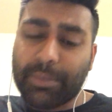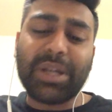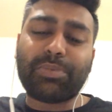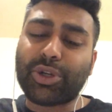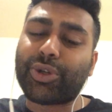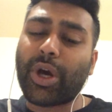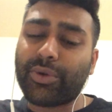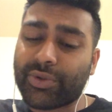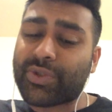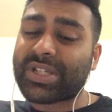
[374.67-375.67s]
People who
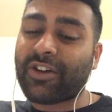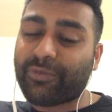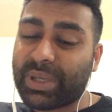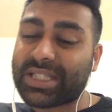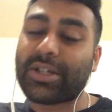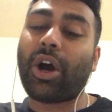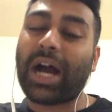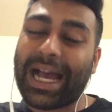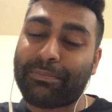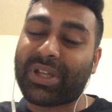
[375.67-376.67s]
don't do self-pity are
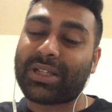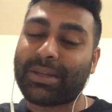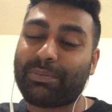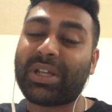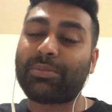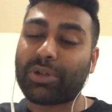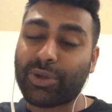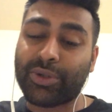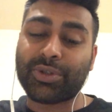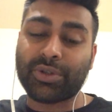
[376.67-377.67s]
happier than people
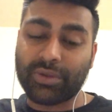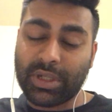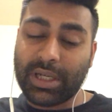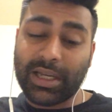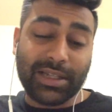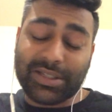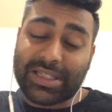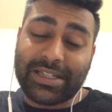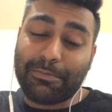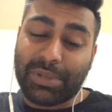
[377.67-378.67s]
who do. It's
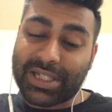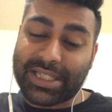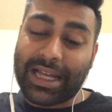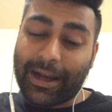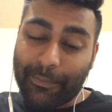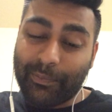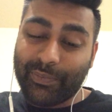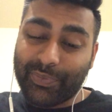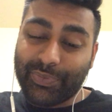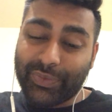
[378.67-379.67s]
as simple as that.
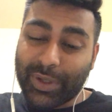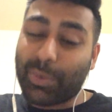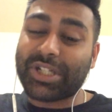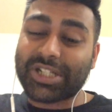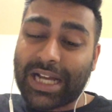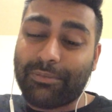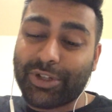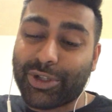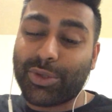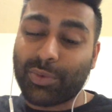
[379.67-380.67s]
Which camp
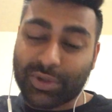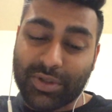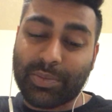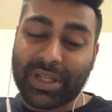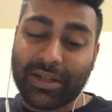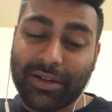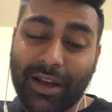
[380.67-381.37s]
do you want to be in?